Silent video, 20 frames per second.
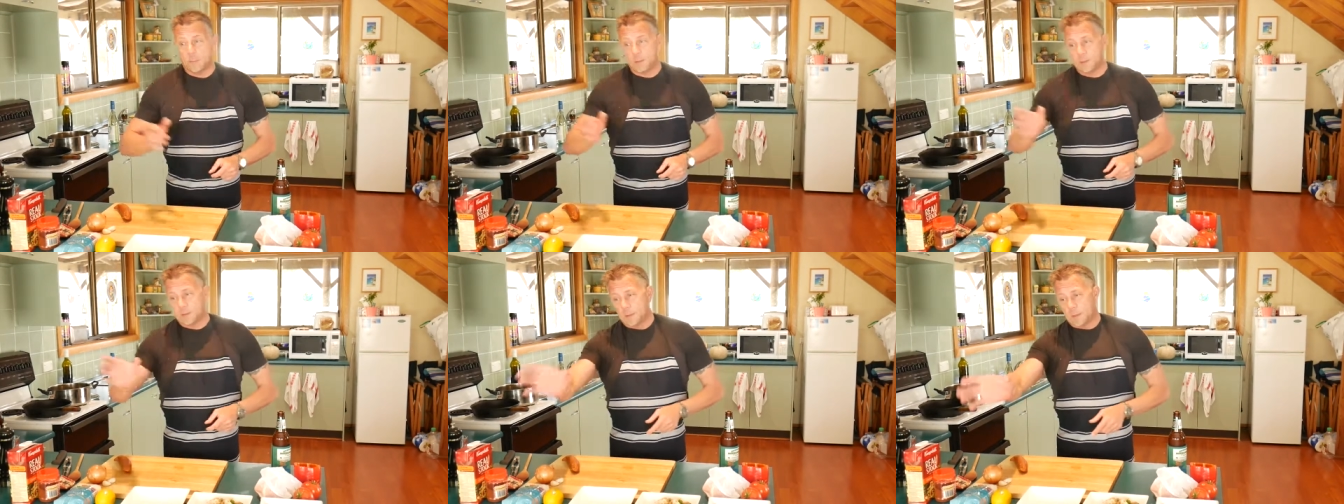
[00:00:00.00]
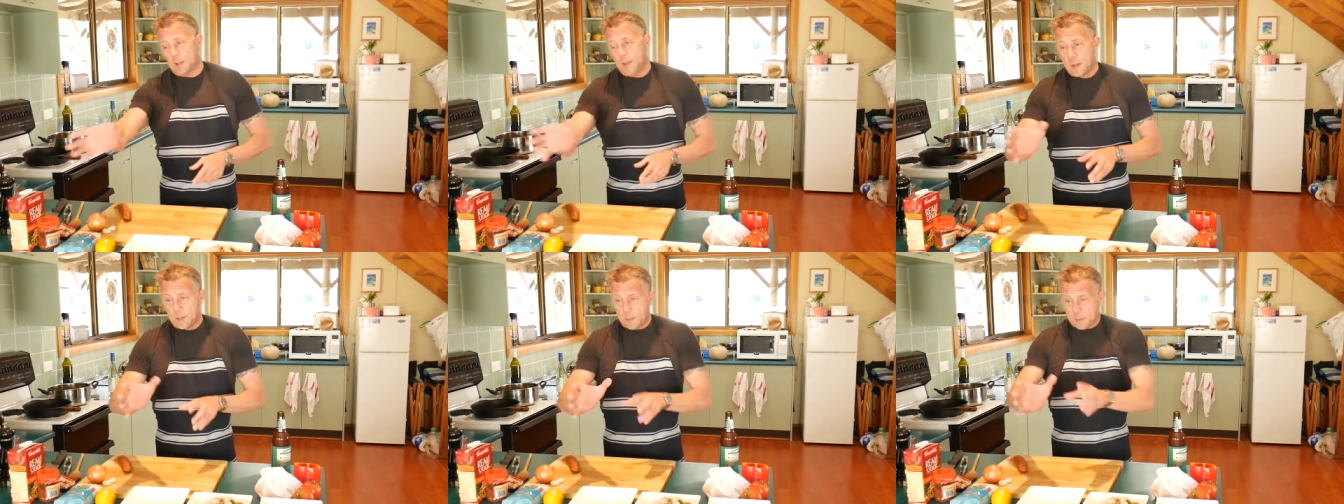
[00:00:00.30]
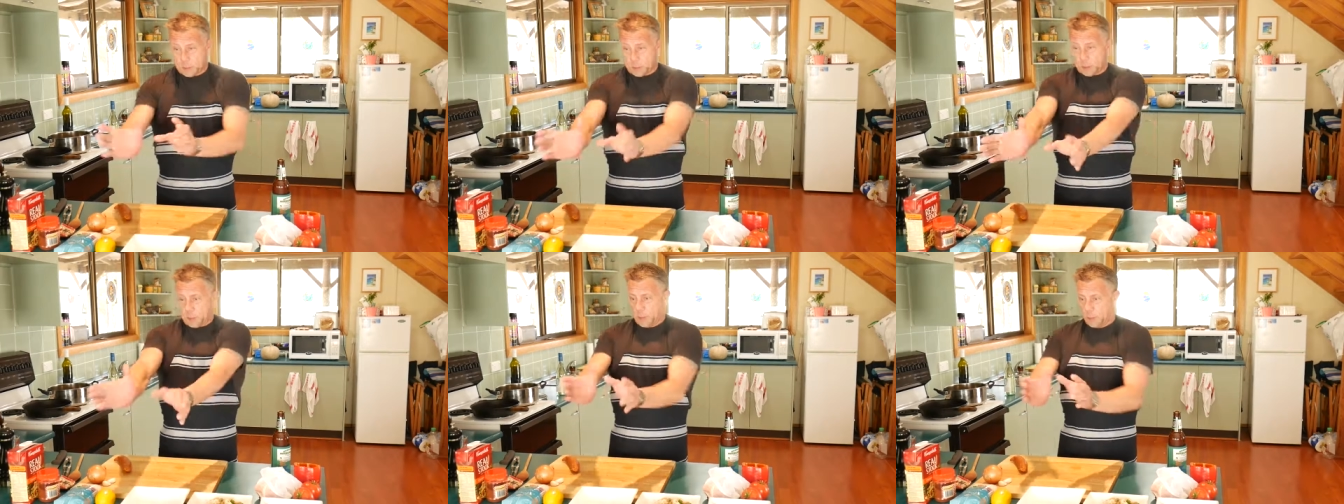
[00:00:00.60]
but
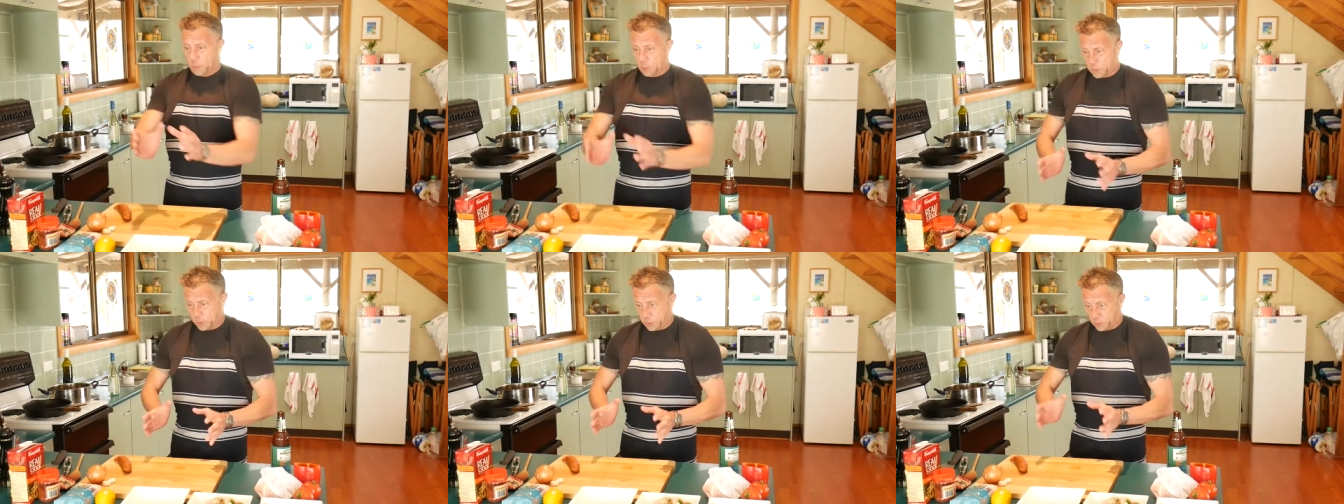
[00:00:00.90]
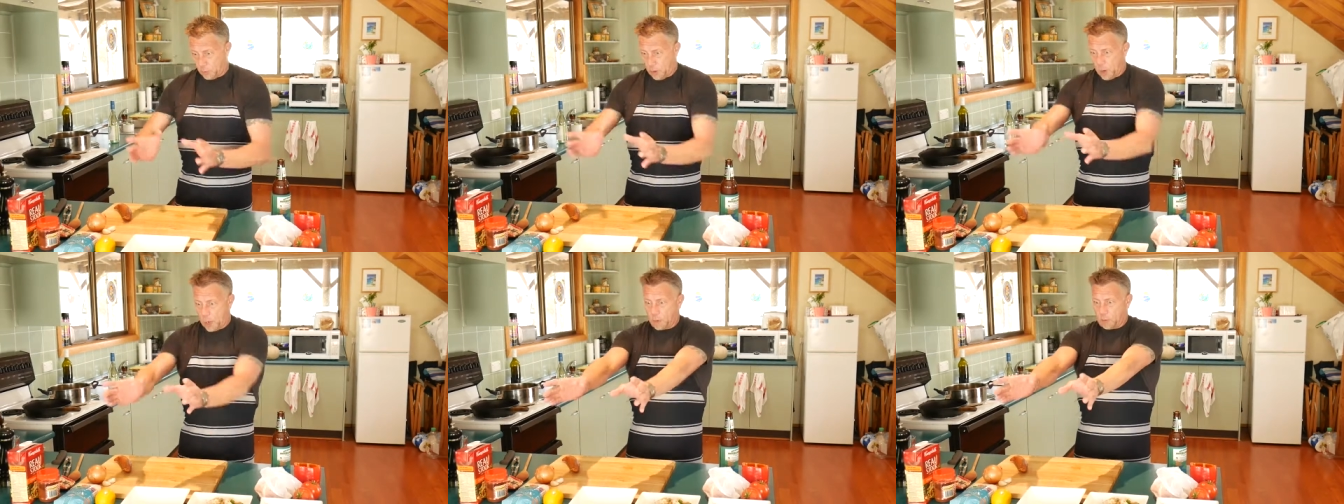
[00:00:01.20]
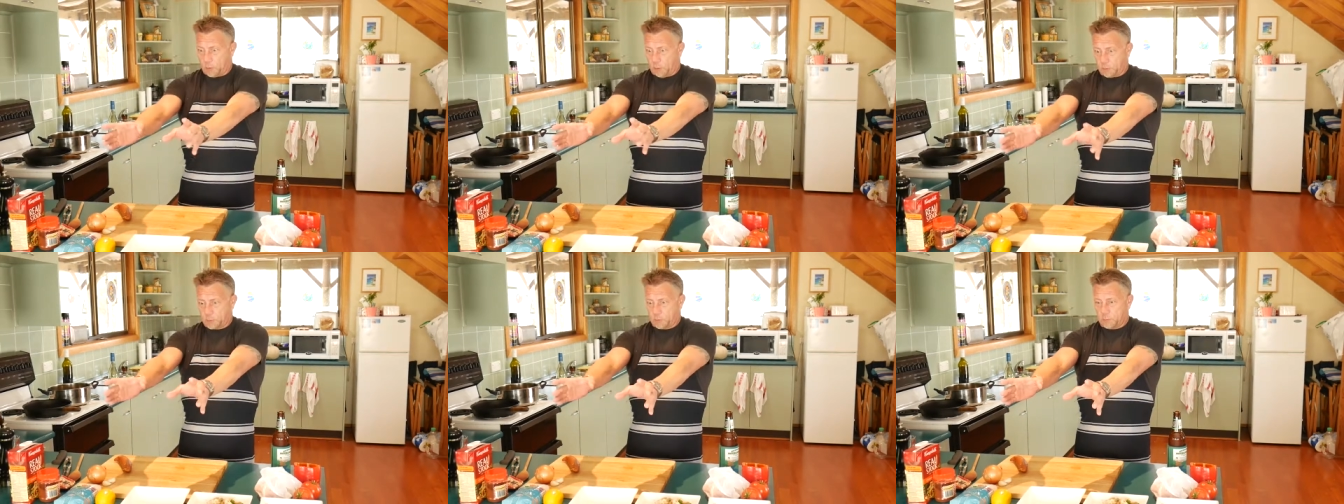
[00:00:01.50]
the Sheila was straight
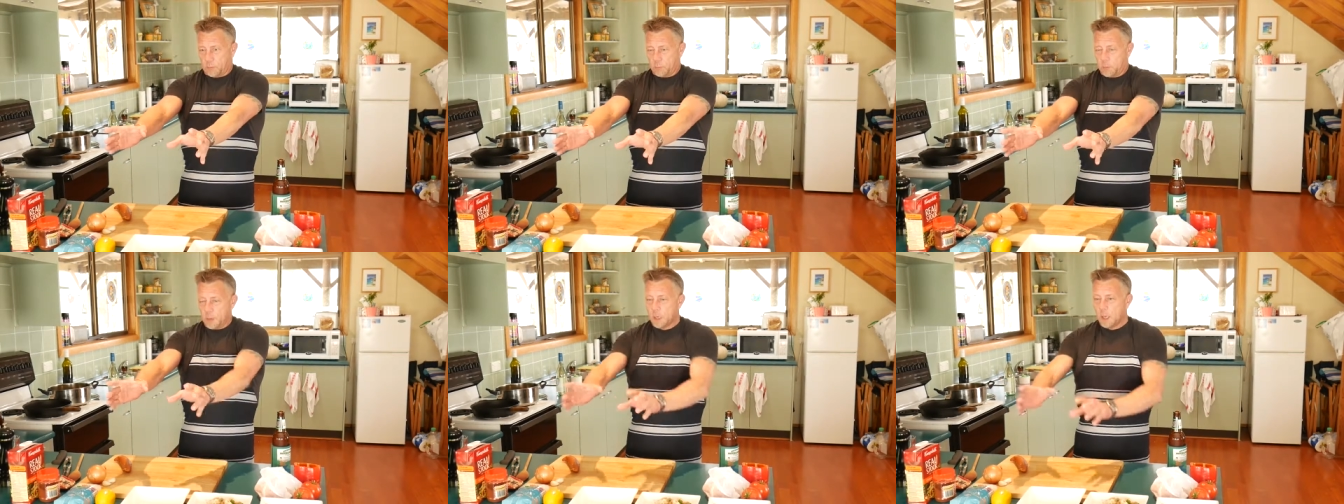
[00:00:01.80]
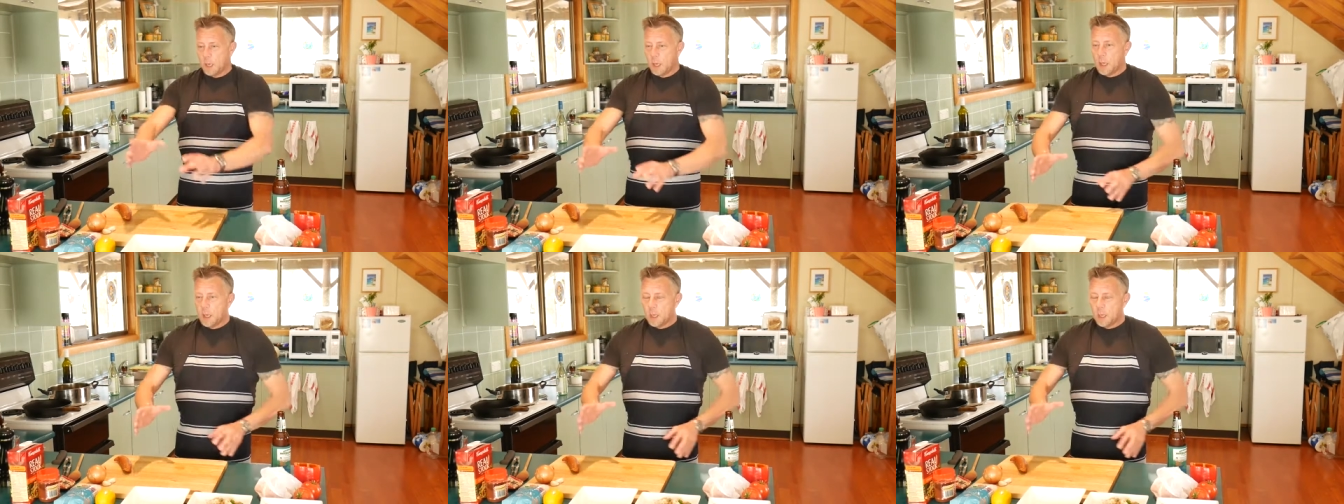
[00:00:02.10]
across from me.